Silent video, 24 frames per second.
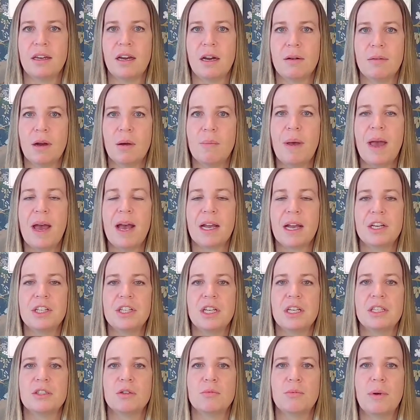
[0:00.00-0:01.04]
around
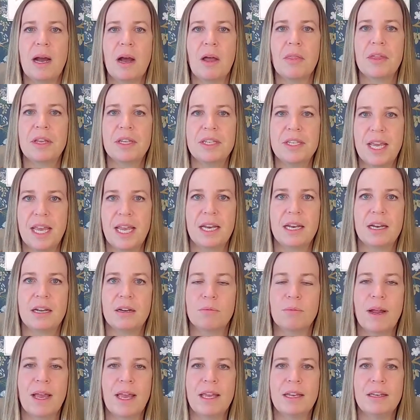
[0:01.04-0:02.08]
packaging is around the data,
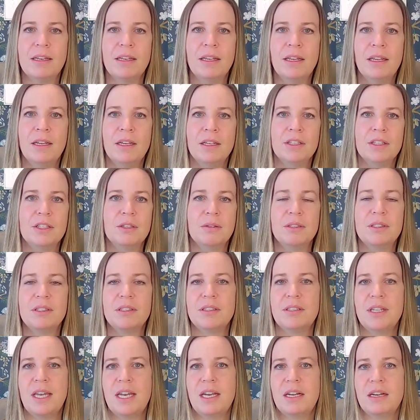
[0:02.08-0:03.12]
right? So it's
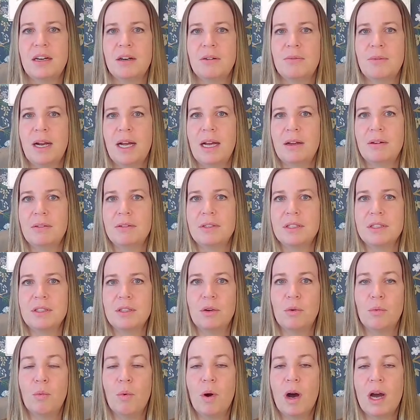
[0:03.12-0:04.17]
the data around,
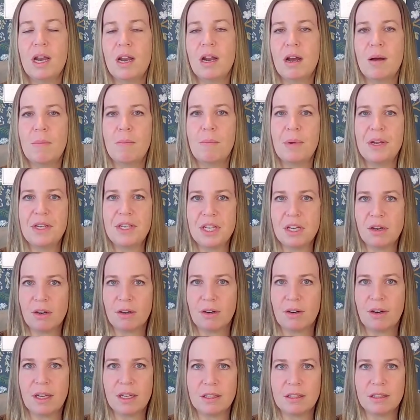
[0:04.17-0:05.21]
what
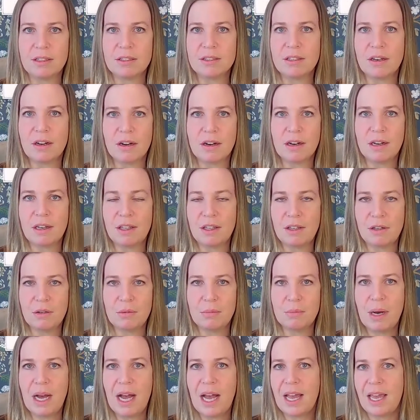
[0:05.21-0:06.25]
materials are you
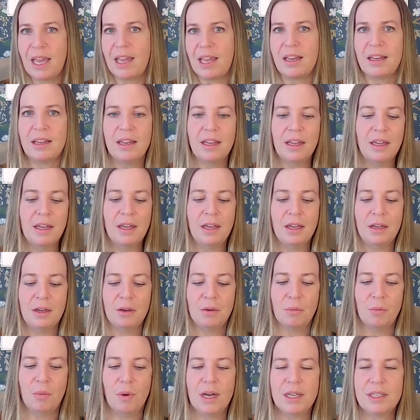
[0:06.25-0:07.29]
buying?
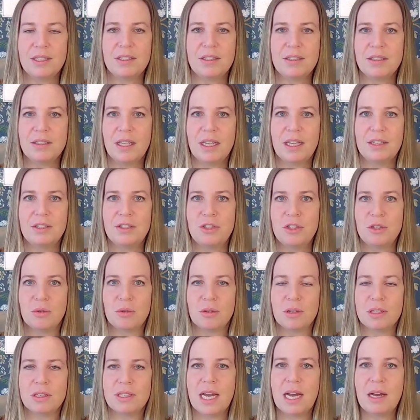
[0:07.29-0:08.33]
What is
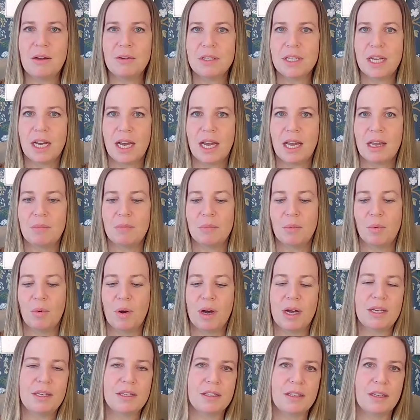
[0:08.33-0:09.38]
your downtime?
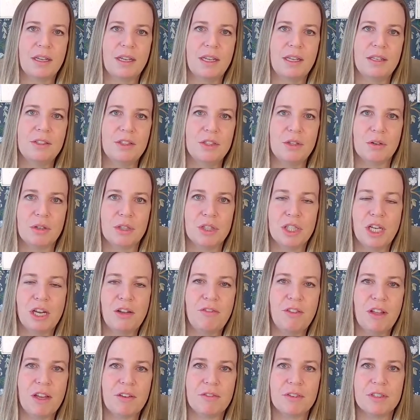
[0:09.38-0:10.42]
What is your
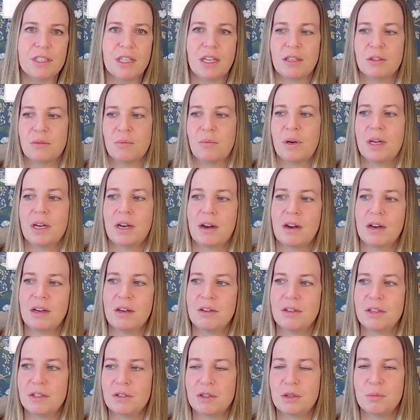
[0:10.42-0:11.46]
shelf life result? What are
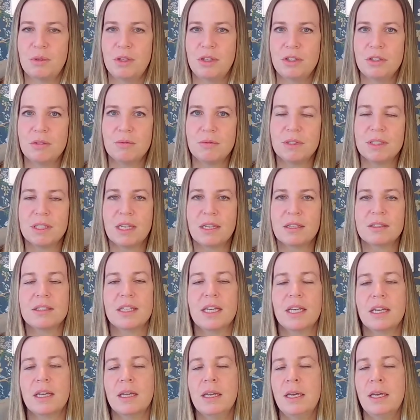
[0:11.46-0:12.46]
your distribution results?